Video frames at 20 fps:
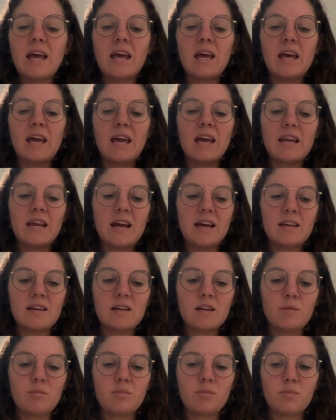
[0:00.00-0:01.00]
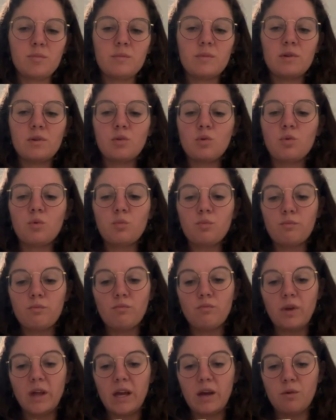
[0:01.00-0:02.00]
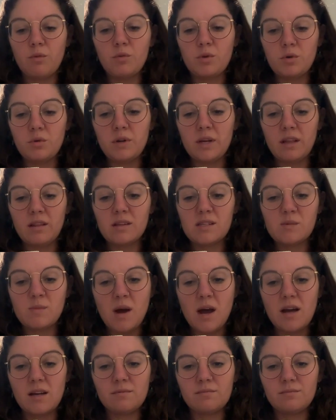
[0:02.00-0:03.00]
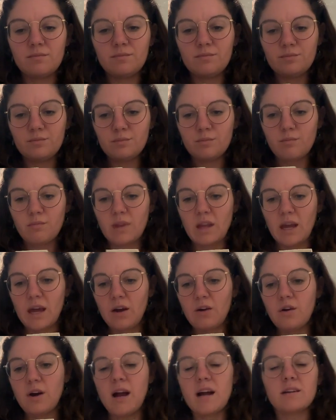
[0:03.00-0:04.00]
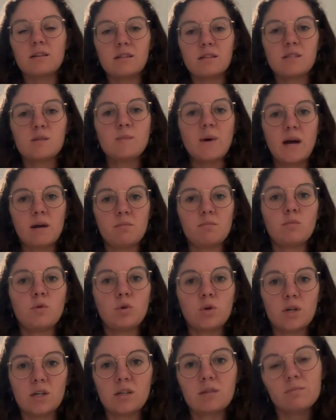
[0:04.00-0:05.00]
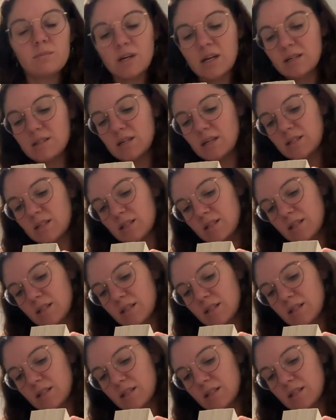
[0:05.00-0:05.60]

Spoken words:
And I ended up like ruining the spine. I cracked the spine more because I did